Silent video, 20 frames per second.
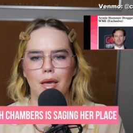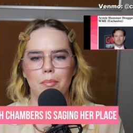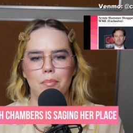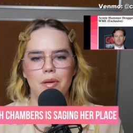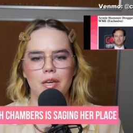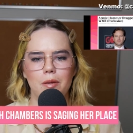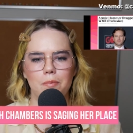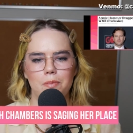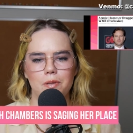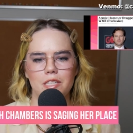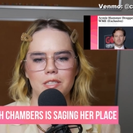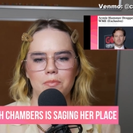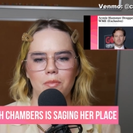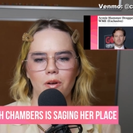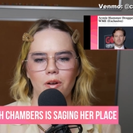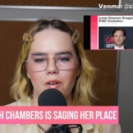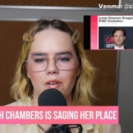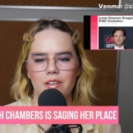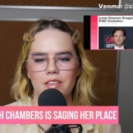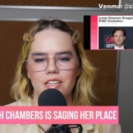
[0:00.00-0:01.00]
Peepee
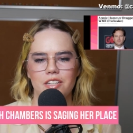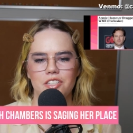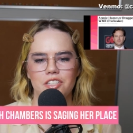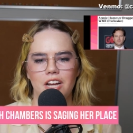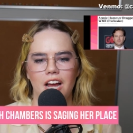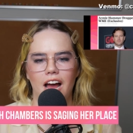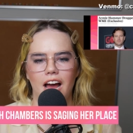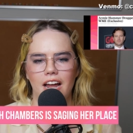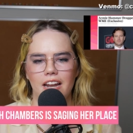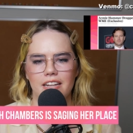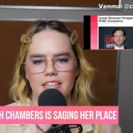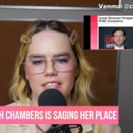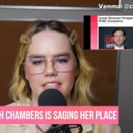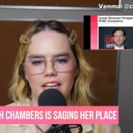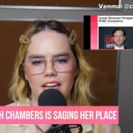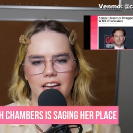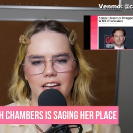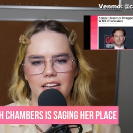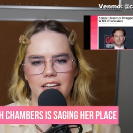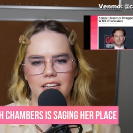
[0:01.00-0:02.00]
smoker in the chat is
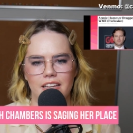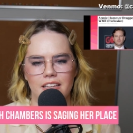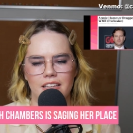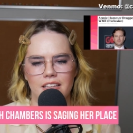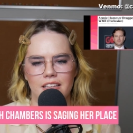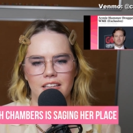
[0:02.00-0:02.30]
like,